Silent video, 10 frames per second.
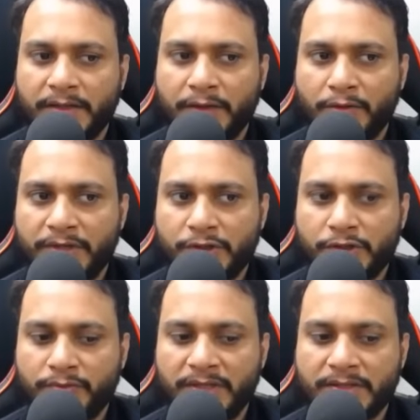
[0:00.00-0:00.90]
Now each
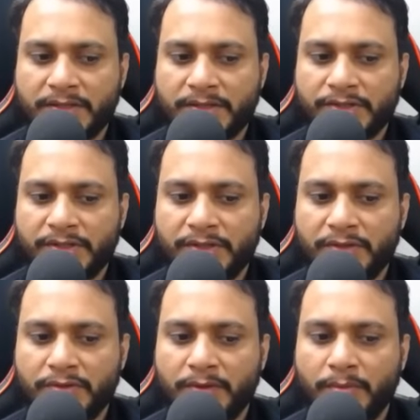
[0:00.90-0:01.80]
of the insertion
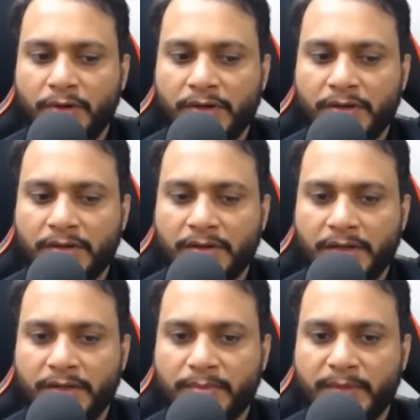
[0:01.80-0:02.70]
into the ball
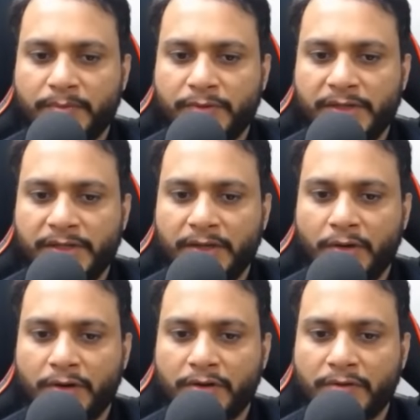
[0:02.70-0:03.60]
color map will take
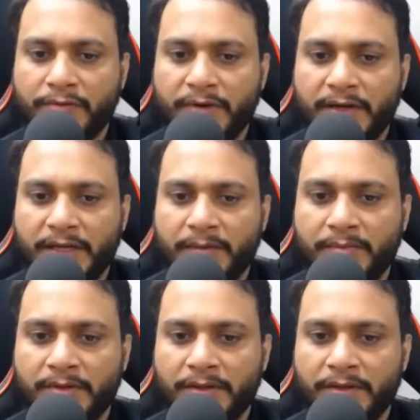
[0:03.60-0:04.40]
order of 1 time,